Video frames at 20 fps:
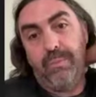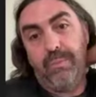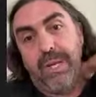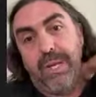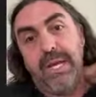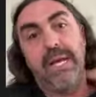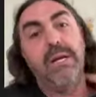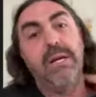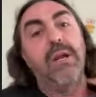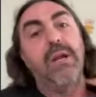
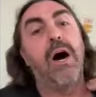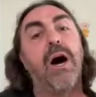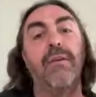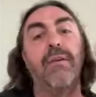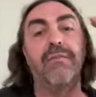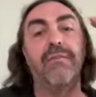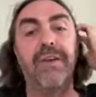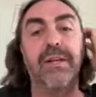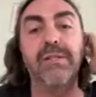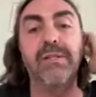being not
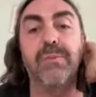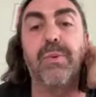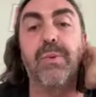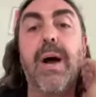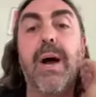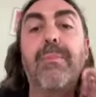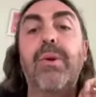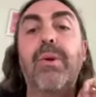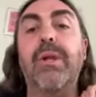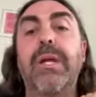fixed
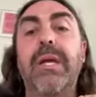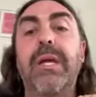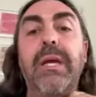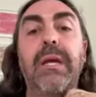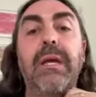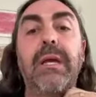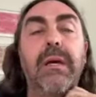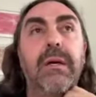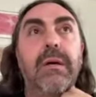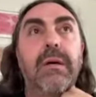
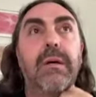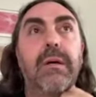properly.